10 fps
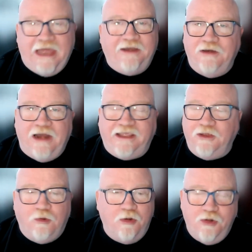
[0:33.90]
Robinson. Dude, I
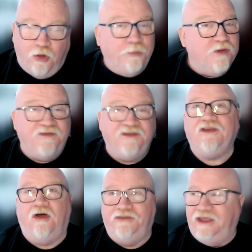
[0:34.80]
can quote old movies
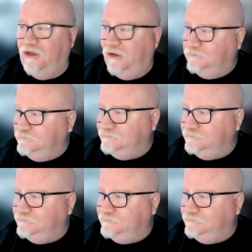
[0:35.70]
all day long.